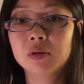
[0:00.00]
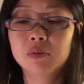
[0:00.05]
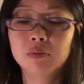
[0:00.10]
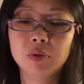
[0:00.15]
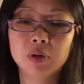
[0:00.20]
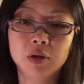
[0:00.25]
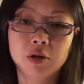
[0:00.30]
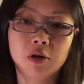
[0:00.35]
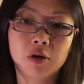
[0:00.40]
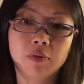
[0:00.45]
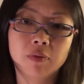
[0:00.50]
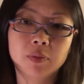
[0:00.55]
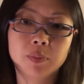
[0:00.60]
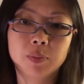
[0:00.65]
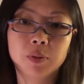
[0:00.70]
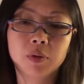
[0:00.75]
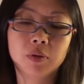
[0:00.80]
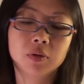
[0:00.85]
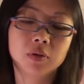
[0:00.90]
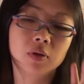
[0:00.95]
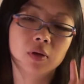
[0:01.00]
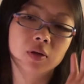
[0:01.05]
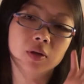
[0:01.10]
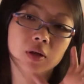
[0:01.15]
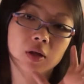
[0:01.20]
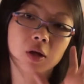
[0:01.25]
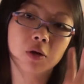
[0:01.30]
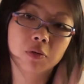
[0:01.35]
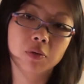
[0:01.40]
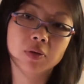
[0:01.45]
we always put the
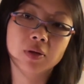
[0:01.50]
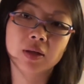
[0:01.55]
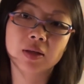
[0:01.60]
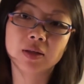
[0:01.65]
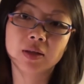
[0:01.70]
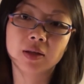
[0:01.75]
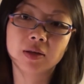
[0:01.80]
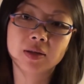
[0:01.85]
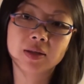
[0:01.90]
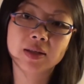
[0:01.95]
whole thing there.